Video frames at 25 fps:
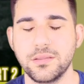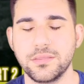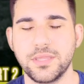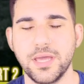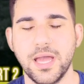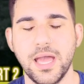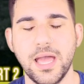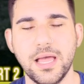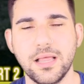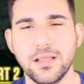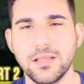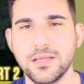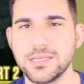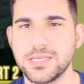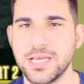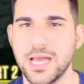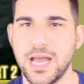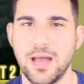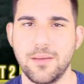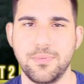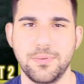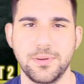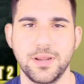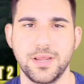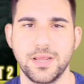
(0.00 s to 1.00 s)
The hell is
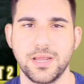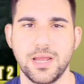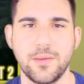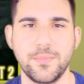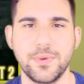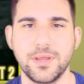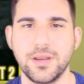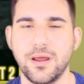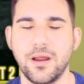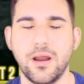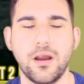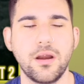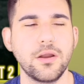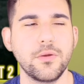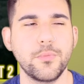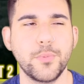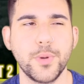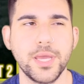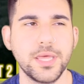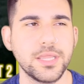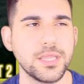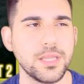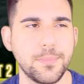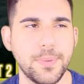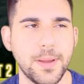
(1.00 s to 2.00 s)
happening? I mean, are
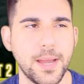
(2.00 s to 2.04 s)
we in the